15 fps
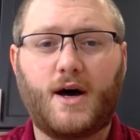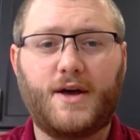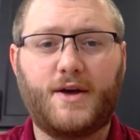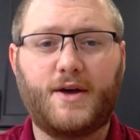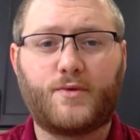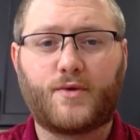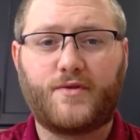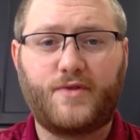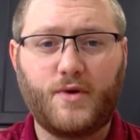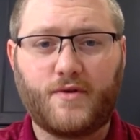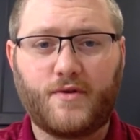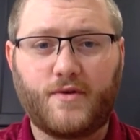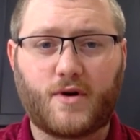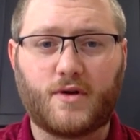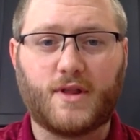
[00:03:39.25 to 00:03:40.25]
In review
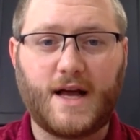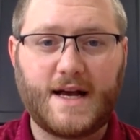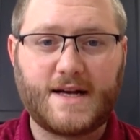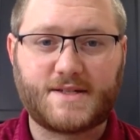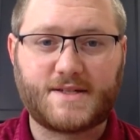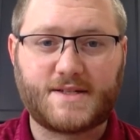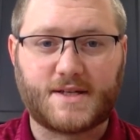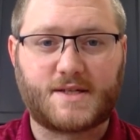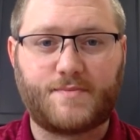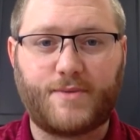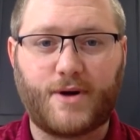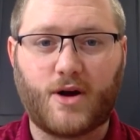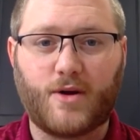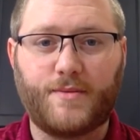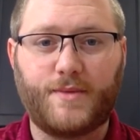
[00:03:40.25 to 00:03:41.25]
of our last
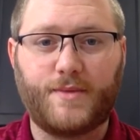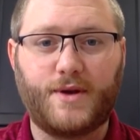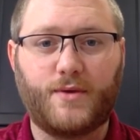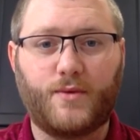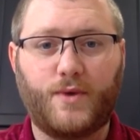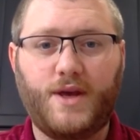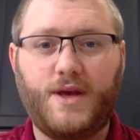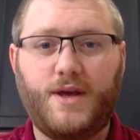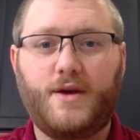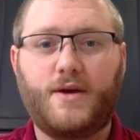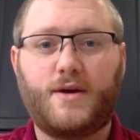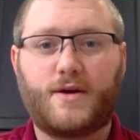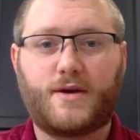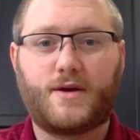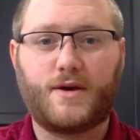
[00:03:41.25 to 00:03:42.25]
experiment, we
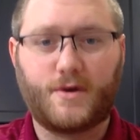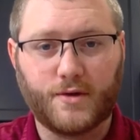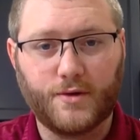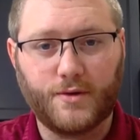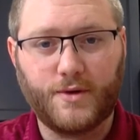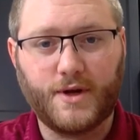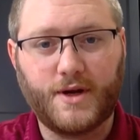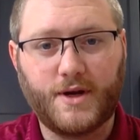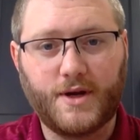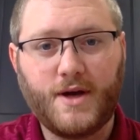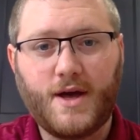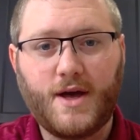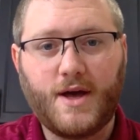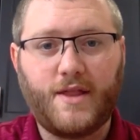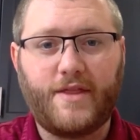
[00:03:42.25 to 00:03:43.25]
concluded
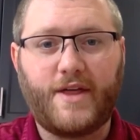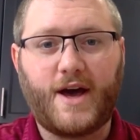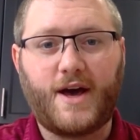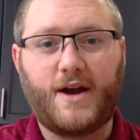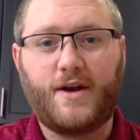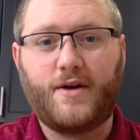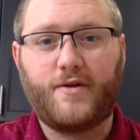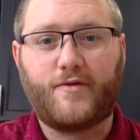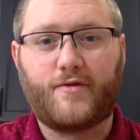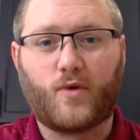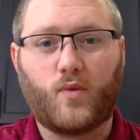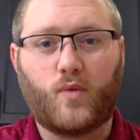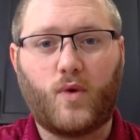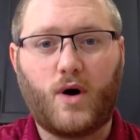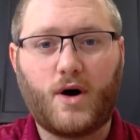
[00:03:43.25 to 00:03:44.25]
that
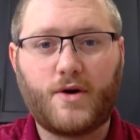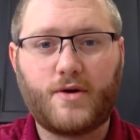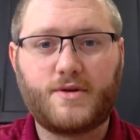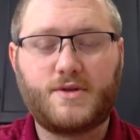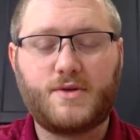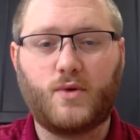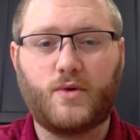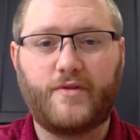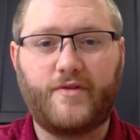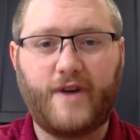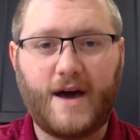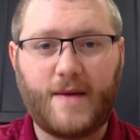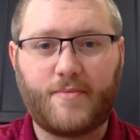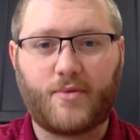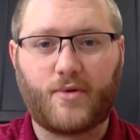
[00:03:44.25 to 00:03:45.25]
for water to
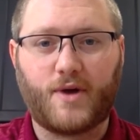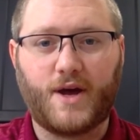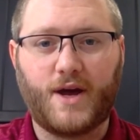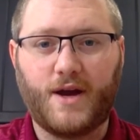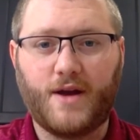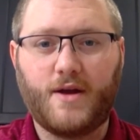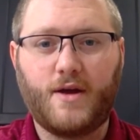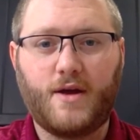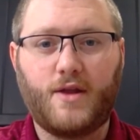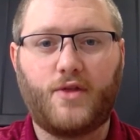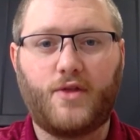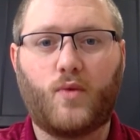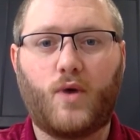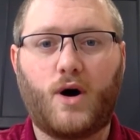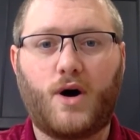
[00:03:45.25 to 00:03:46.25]
evaporate,
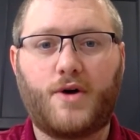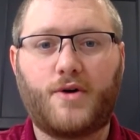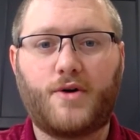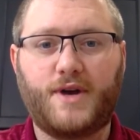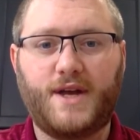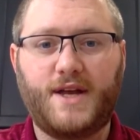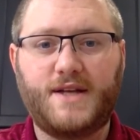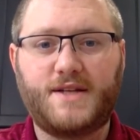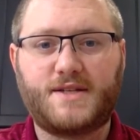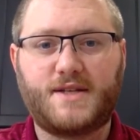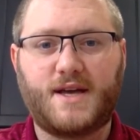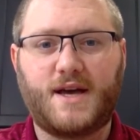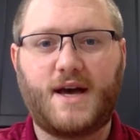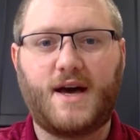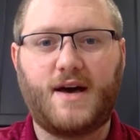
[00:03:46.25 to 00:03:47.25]
the water needs
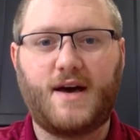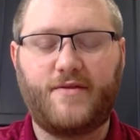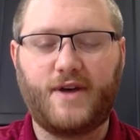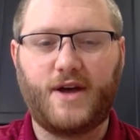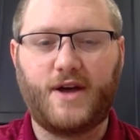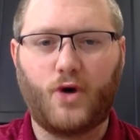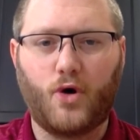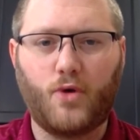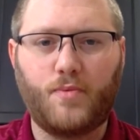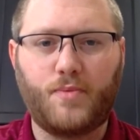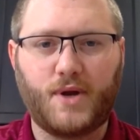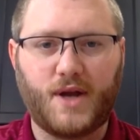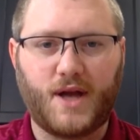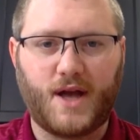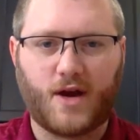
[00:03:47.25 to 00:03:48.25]
to have an
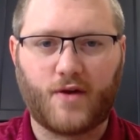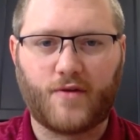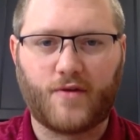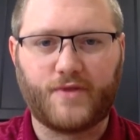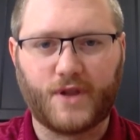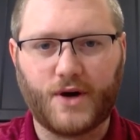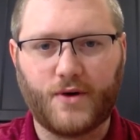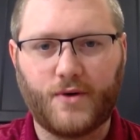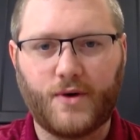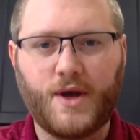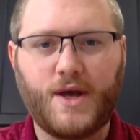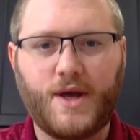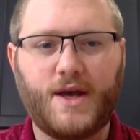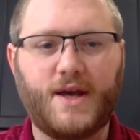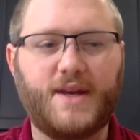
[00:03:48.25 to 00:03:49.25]
open air flow.
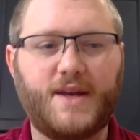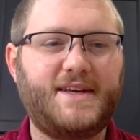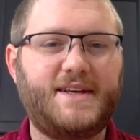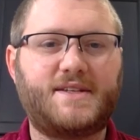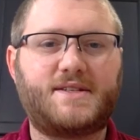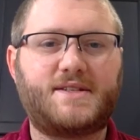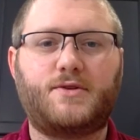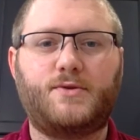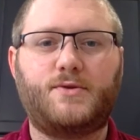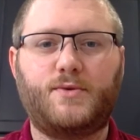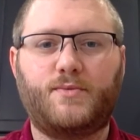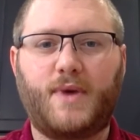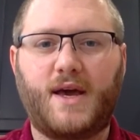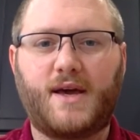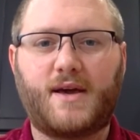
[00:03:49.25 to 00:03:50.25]
It needs to
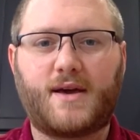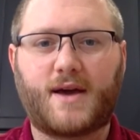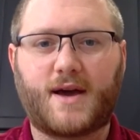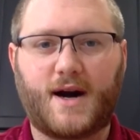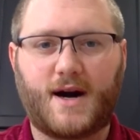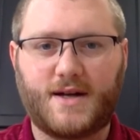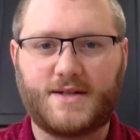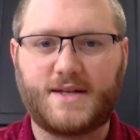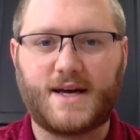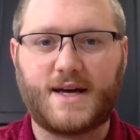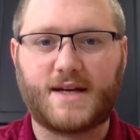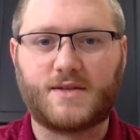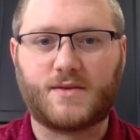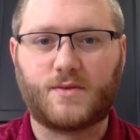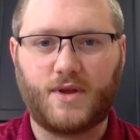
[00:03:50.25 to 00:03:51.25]
make
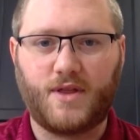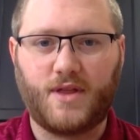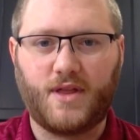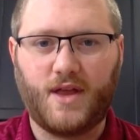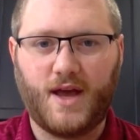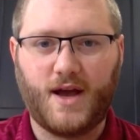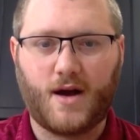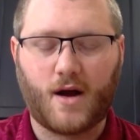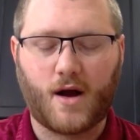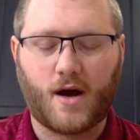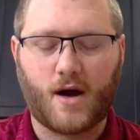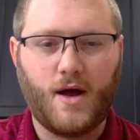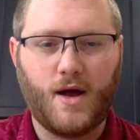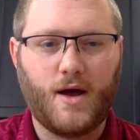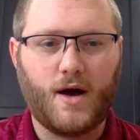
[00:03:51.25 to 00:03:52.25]
contact with the air.
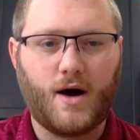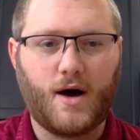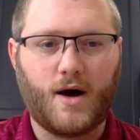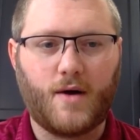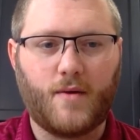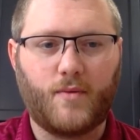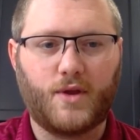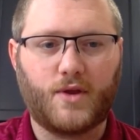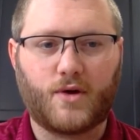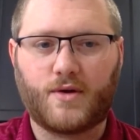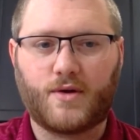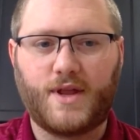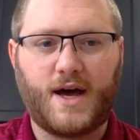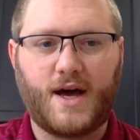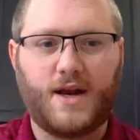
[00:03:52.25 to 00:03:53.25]
We
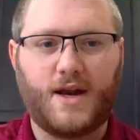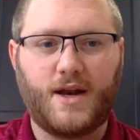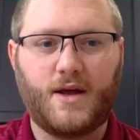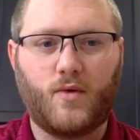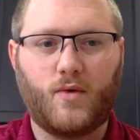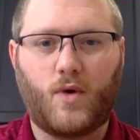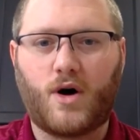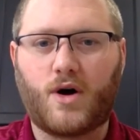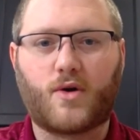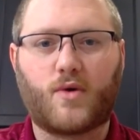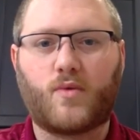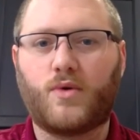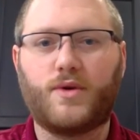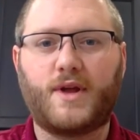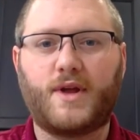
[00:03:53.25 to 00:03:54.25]
learned that water
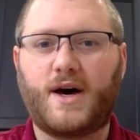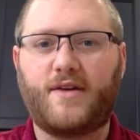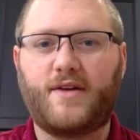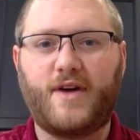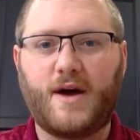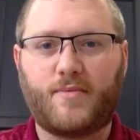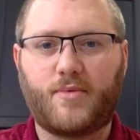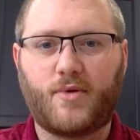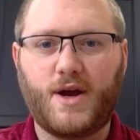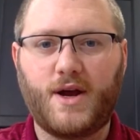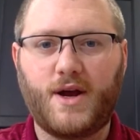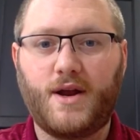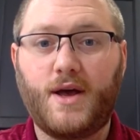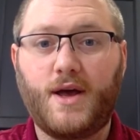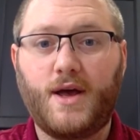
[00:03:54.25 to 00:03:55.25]
will not
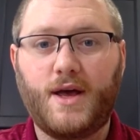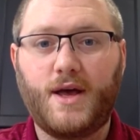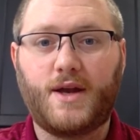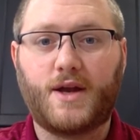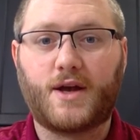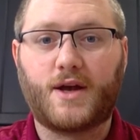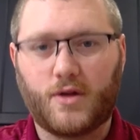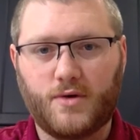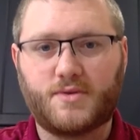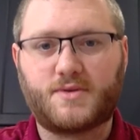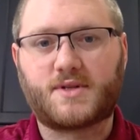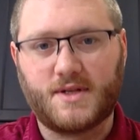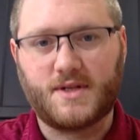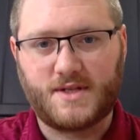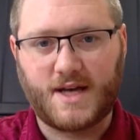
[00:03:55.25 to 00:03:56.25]
evaporate in a
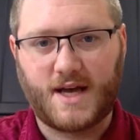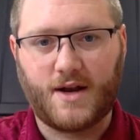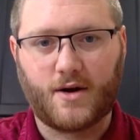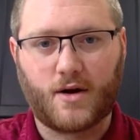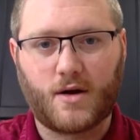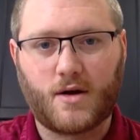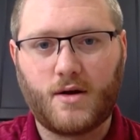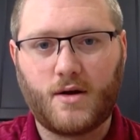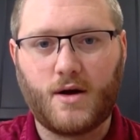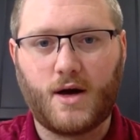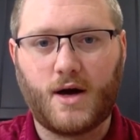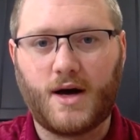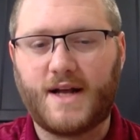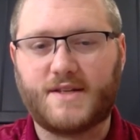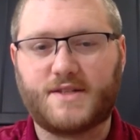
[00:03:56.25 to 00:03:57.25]
closed container.
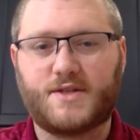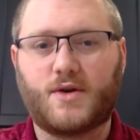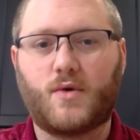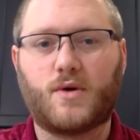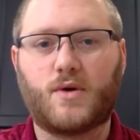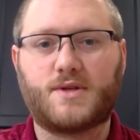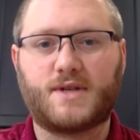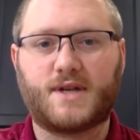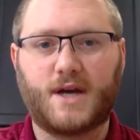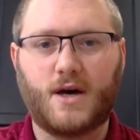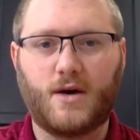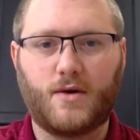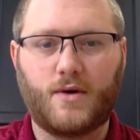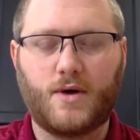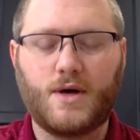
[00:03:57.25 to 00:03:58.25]
It has nowhere to
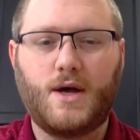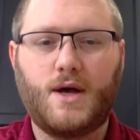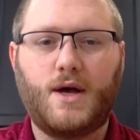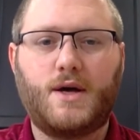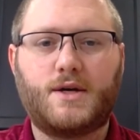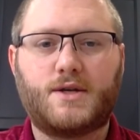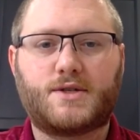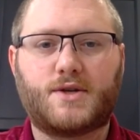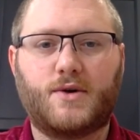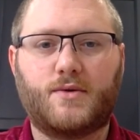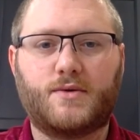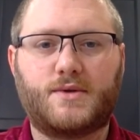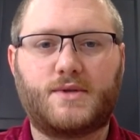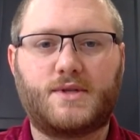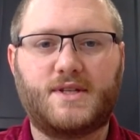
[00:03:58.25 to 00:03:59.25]
go.
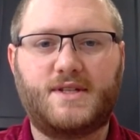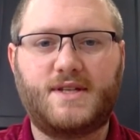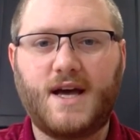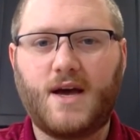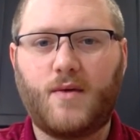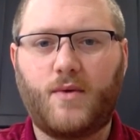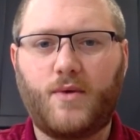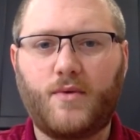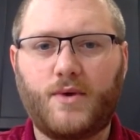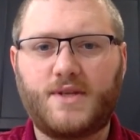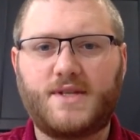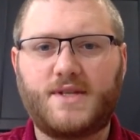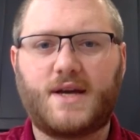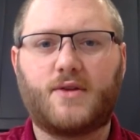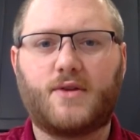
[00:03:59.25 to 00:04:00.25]
So today we want to
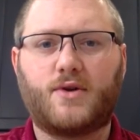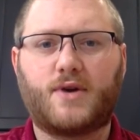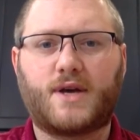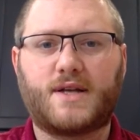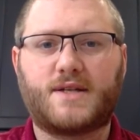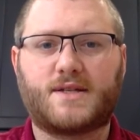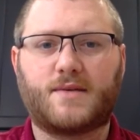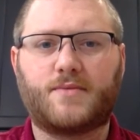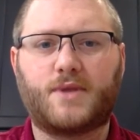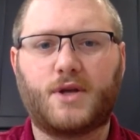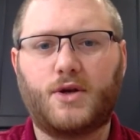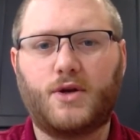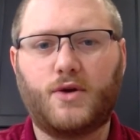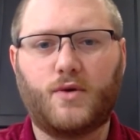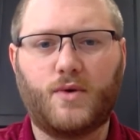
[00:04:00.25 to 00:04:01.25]
a look at
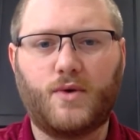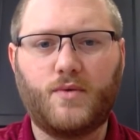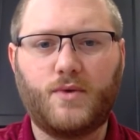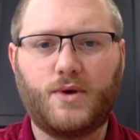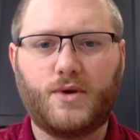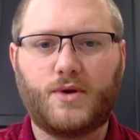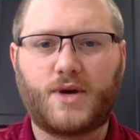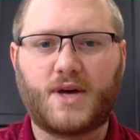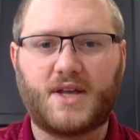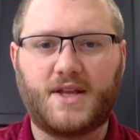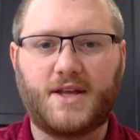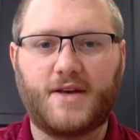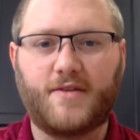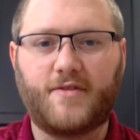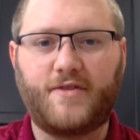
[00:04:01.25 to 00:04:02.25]
something new. We want to look at
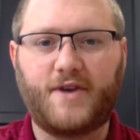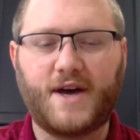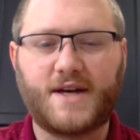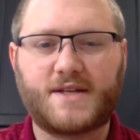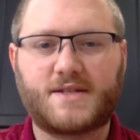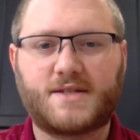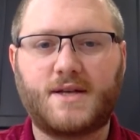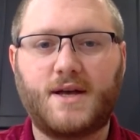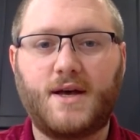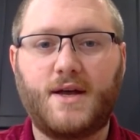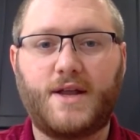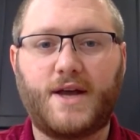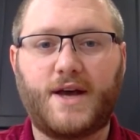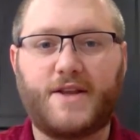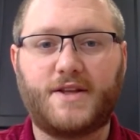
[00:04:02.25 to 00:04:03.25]
the effects
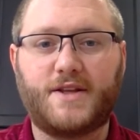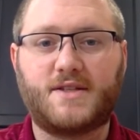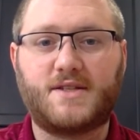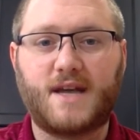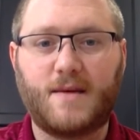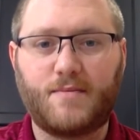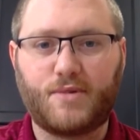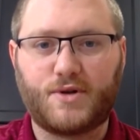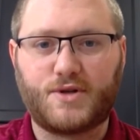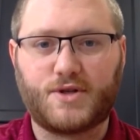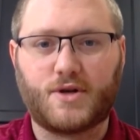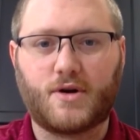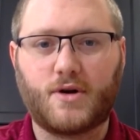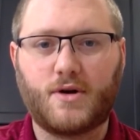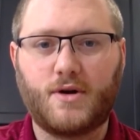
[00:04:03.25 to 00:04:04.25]
that the
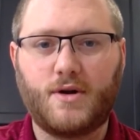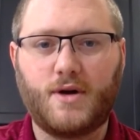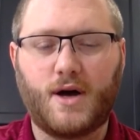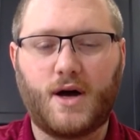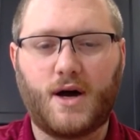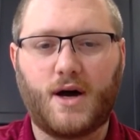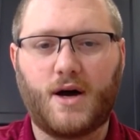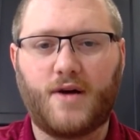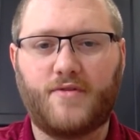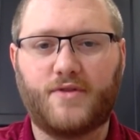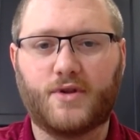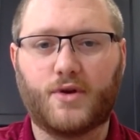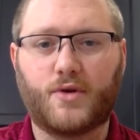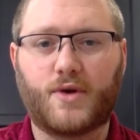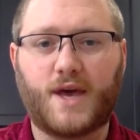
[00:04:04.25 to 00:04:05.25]
temperature of a
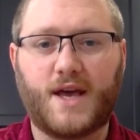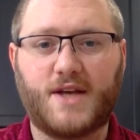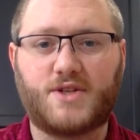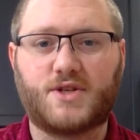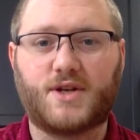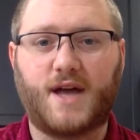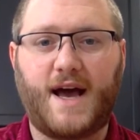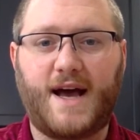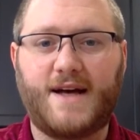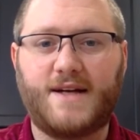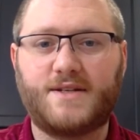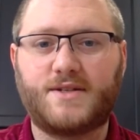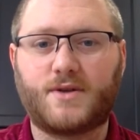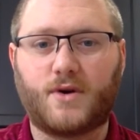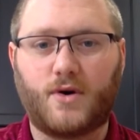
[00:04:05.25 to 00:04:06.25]
location
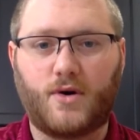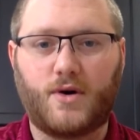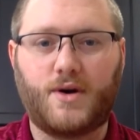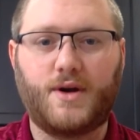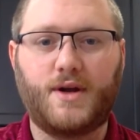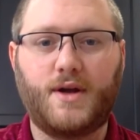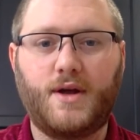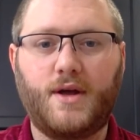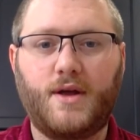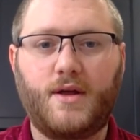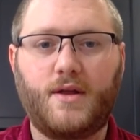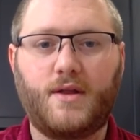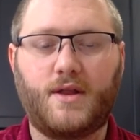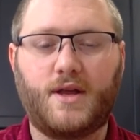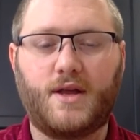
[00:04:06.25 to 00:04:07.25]
has on
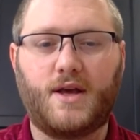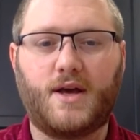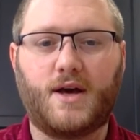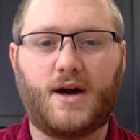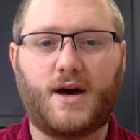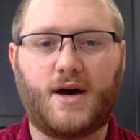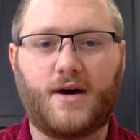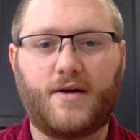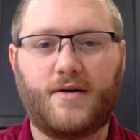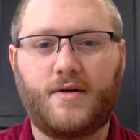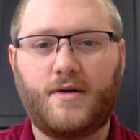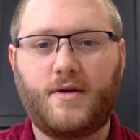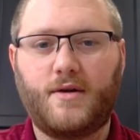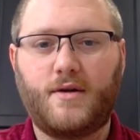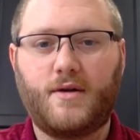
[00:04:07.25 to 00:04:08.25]
the
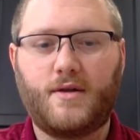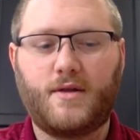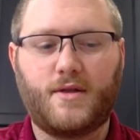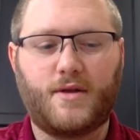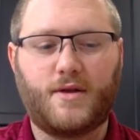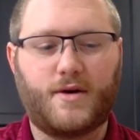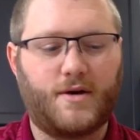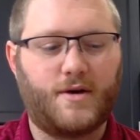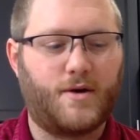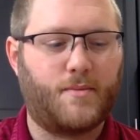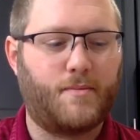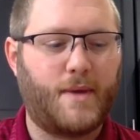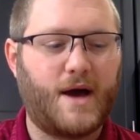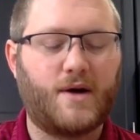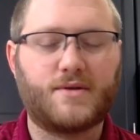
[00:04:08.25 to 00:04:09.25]

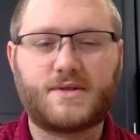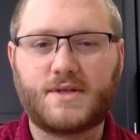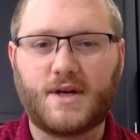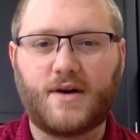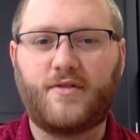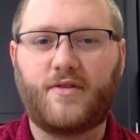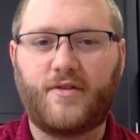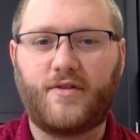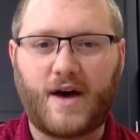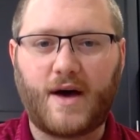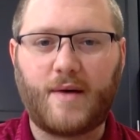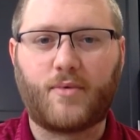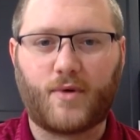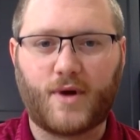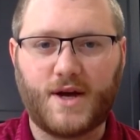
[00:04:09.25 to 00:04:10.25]
amount of
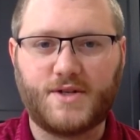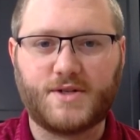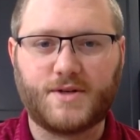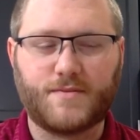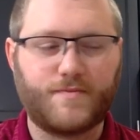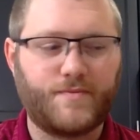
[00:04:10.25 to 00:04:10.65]
evaporation.